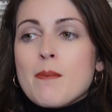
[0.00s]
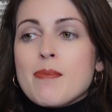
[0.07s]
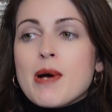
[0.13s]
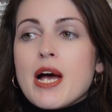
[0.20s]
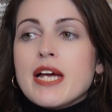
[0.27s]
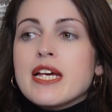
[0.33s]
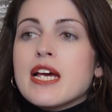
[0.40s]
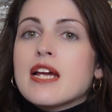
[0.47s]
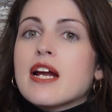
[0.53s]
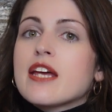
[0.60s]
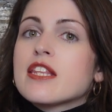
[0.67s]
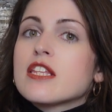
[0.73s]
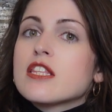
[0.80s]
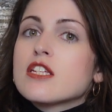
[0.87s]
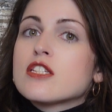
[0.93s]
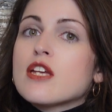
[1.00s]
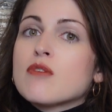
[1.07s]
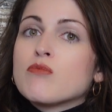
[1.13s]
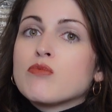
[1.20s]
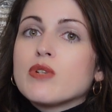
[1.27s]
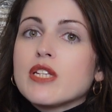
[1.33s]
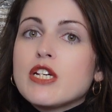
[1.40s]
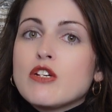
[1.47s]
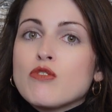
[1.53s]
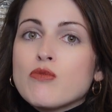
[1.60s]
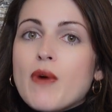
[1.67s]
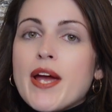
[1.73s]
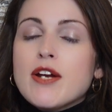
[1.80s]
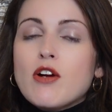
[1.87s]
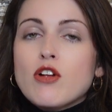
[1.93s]
But again, I think that's a really
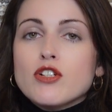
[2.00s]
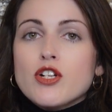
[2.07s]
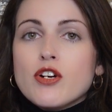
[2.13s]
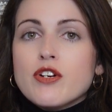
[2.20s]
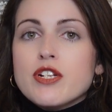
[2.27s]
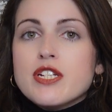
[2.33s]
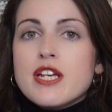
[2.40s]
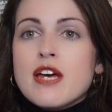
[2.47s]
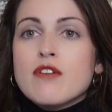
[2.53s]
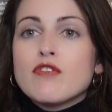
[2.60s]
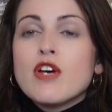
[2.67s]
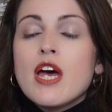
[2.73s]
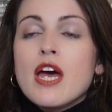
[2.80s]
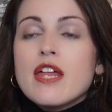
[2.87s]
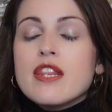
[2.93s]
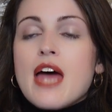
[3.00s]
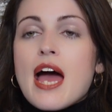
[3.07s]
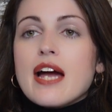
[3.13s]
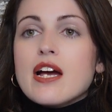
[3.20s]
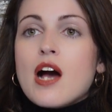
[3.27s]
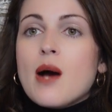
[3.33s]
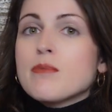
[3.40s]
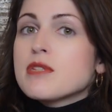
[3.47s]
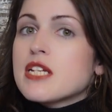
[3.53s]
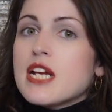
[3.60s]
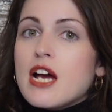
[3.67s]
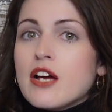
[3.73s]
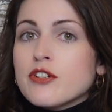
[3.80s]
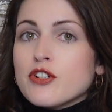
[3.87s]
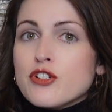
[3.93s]
great alternative that comes in
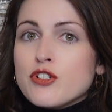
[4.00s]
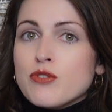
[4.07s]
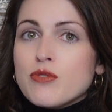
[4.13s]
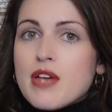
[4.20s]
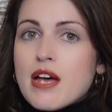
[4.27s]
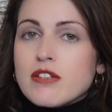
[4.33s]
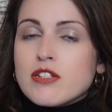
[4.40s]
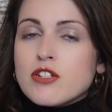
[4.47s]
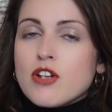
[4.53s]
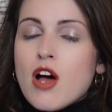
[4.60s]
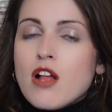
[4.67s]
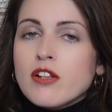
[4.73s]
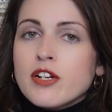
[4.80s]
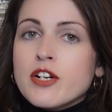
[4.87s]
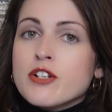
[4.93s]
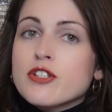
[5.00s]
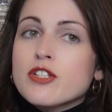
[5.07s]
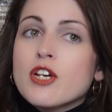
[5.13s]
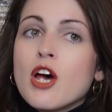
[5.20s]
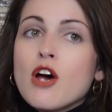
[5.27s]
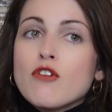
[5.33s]
at under $2,000.